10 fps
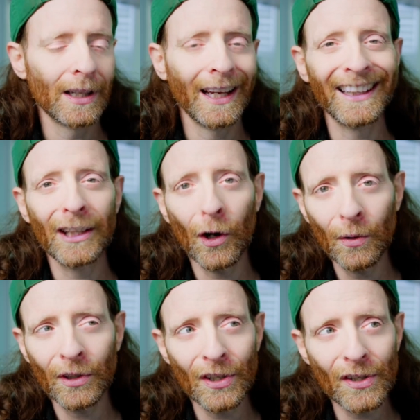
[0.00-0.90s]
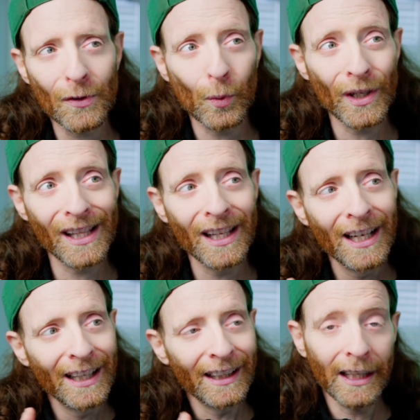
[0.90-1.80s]
and the owners will
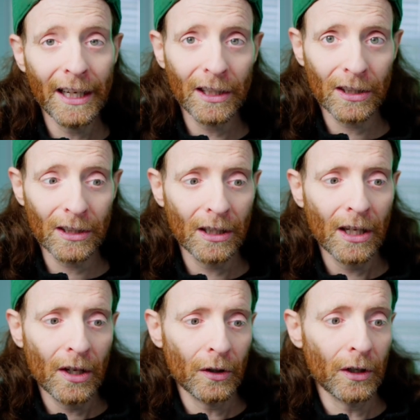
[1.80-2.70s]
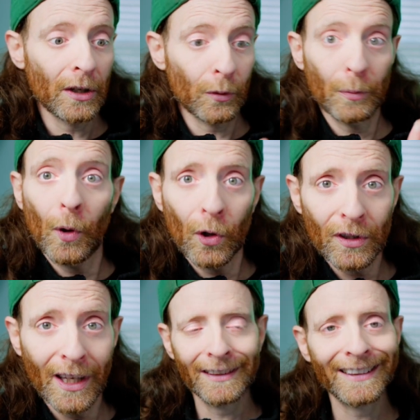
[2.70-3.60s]
later
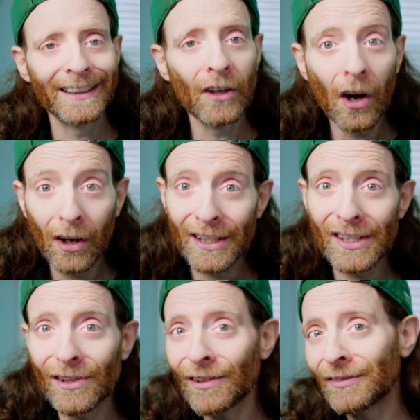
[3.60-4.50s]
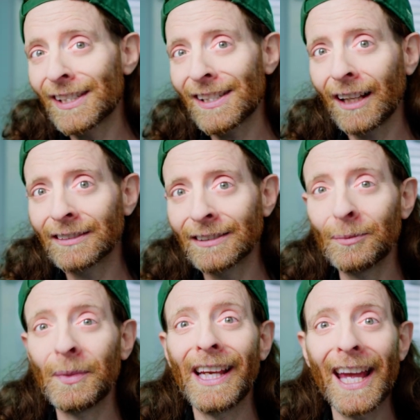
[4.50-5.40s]
report that the dog is all of a
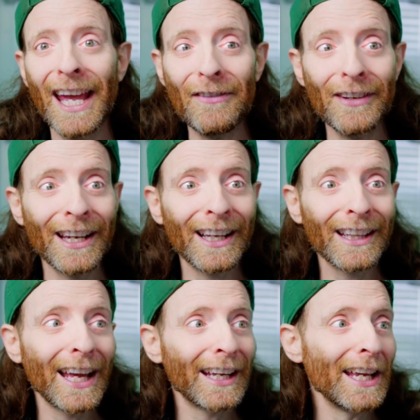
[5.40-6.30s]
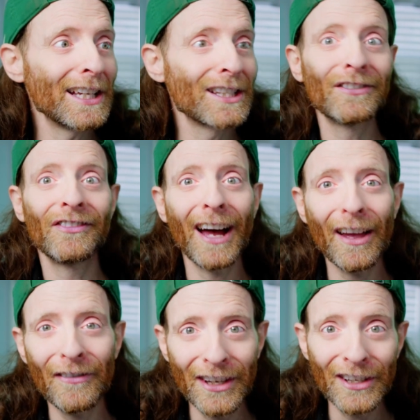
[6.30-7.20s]
sudden behaving like he's
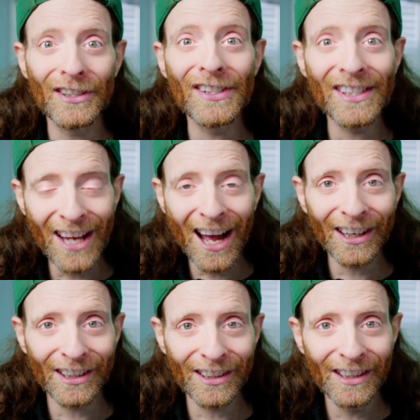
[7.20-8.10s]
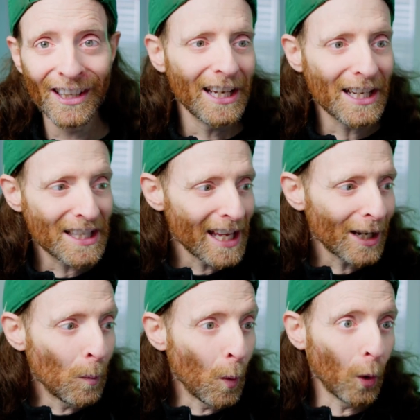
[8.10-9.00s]
5 years younger. He's
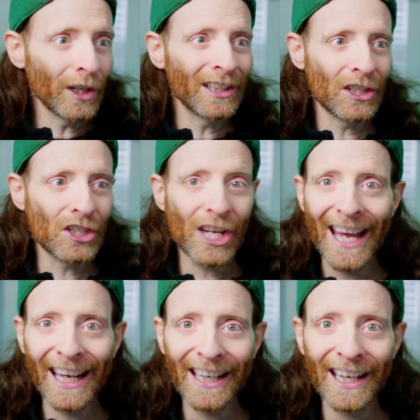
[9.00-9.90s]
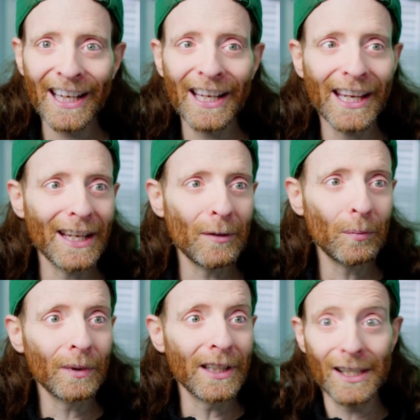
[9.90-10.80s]
like more energetic,
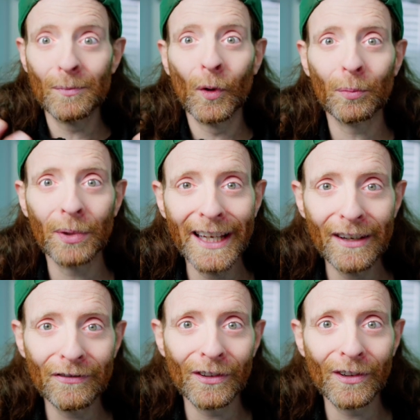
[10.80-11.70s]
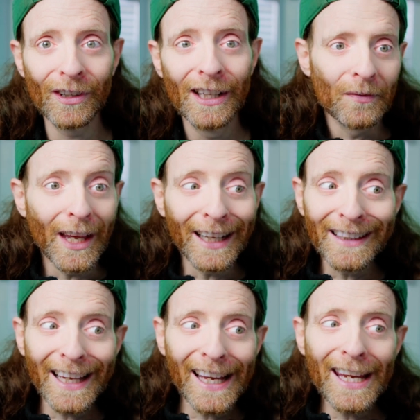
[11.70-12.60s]
he's more playful,
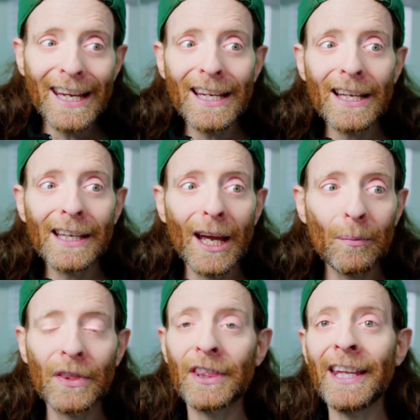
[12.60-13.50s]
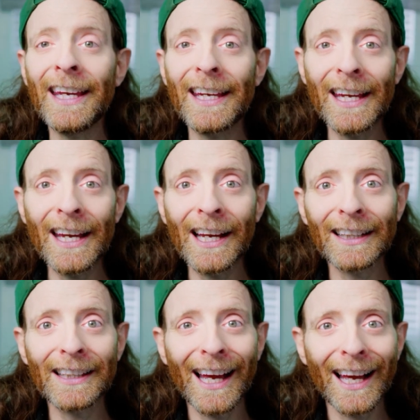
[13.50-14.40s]
and they kept
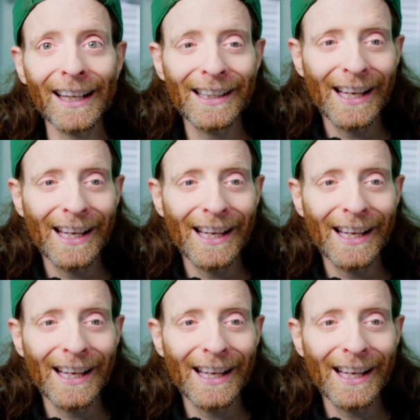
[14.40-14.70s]
thinking that